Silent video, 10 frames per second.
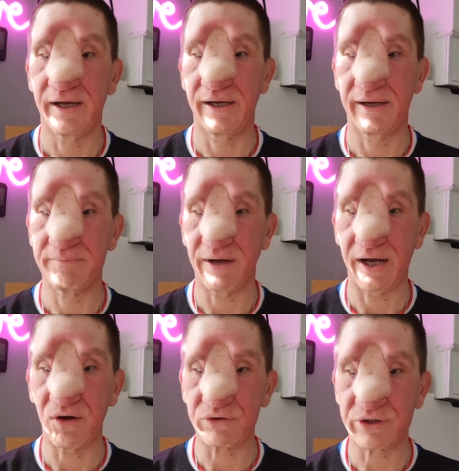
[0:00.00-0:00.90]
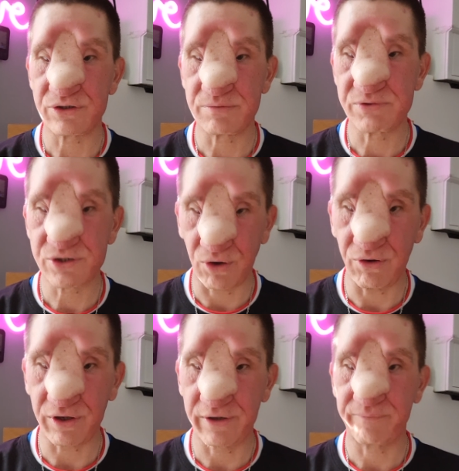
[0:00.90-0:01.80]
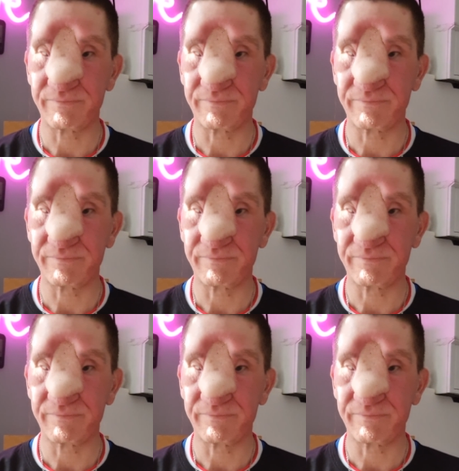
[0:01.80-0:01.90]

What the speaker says: I ordered some stock.